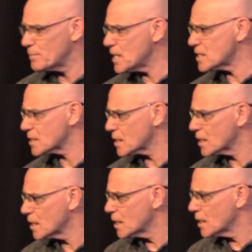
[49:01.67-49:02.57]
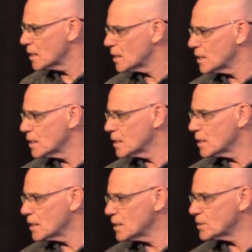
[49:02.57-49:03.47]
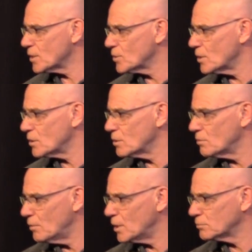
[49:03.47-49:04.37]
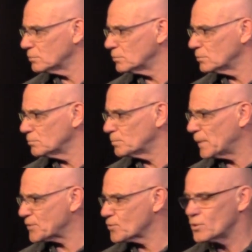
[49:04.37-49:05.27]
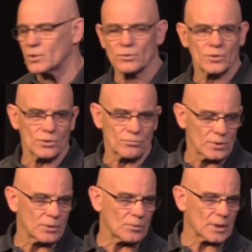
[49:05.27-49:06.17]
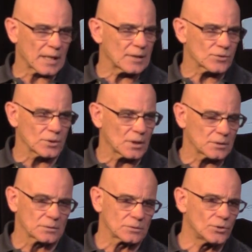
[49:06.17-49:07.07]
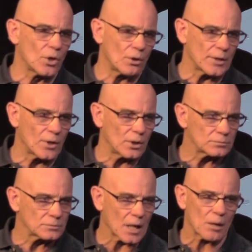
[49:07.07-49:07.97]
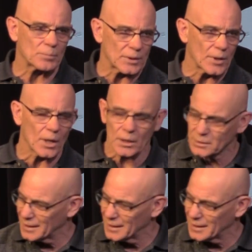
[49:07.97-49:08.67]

It's a mess. He said, uh, Well, Pastor, do you, do you really want to cancel? No, I don't. I'll be there.